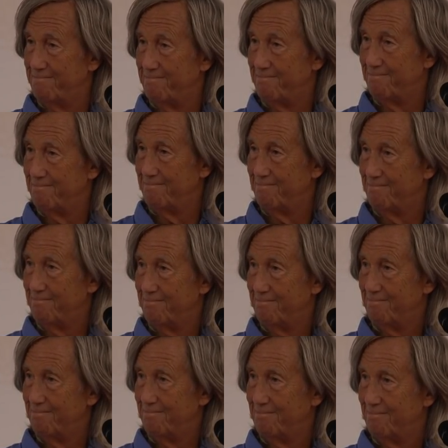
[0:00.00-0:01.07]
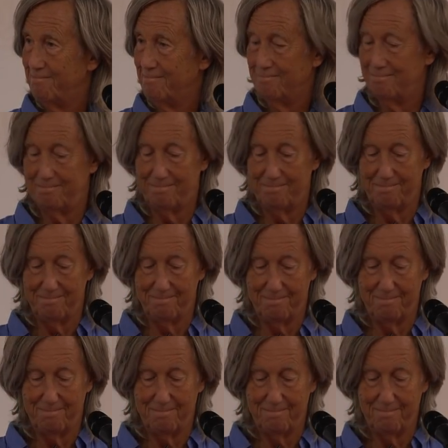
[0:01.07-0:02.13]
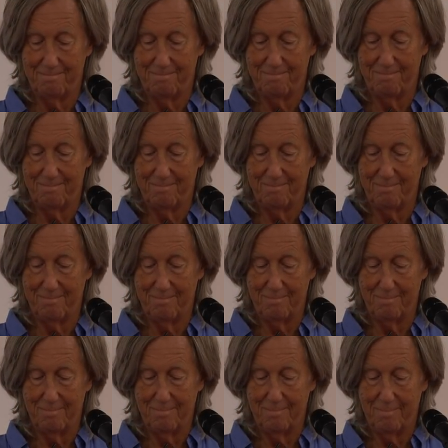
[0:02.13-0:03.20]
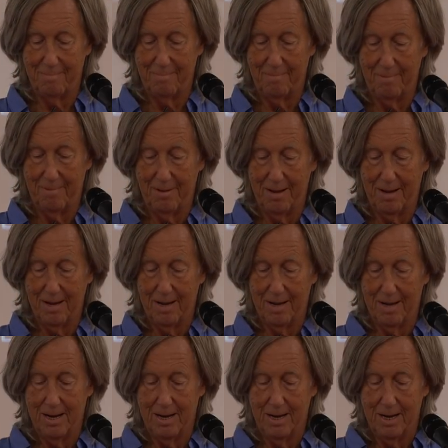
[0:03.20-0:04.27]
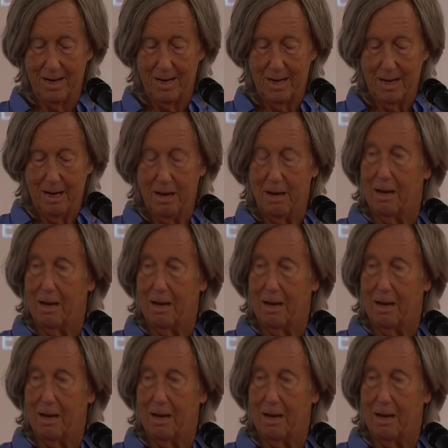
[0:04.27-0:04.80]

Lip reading: No one is speaking in this clip.